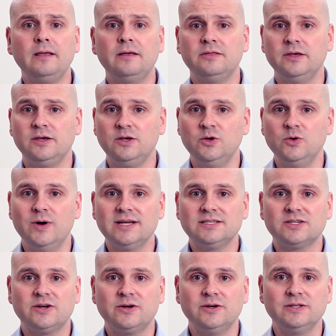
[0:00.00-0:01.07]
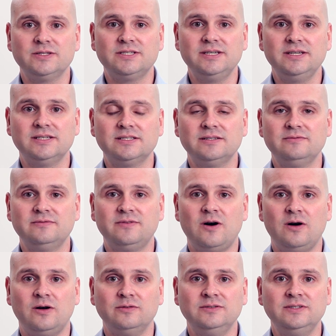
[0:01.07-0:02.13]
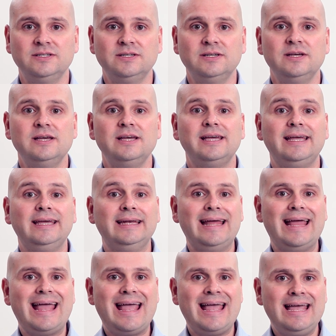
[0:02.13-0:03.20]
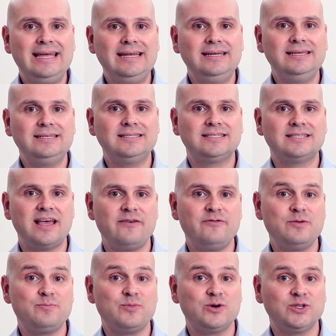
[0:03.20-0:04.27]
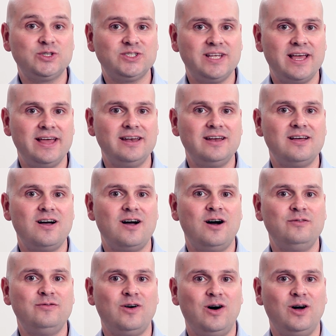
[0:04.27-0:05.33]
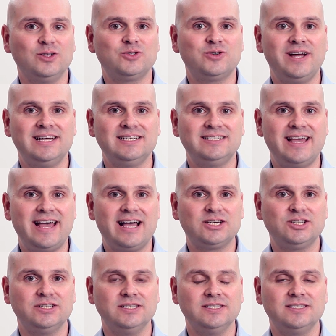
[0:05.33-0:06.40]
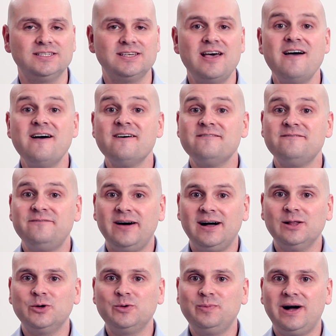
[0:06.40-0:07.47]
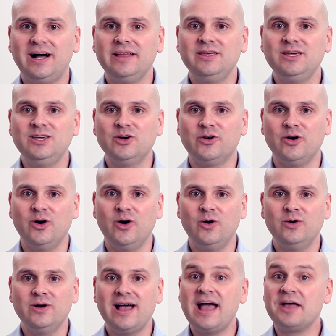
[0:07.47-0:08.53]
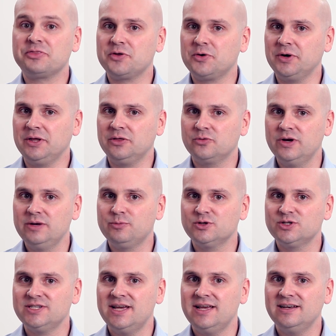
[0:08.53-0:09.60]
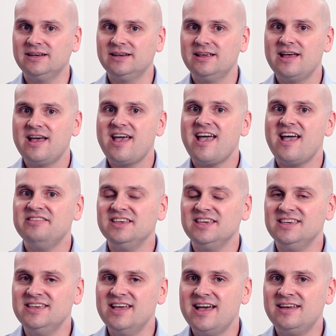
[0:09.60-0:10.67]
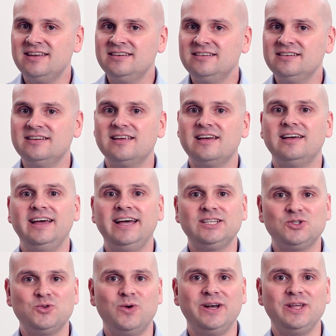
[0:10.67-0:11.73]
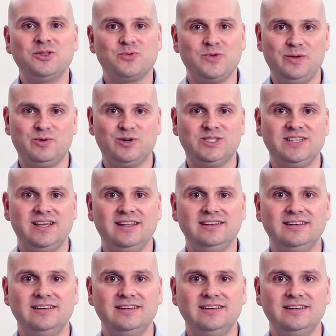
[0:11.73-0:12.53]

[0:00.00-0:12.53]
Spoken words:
The US currency is involved in 87% of all transactions, followed by the euro at 33% and the yen at 23%.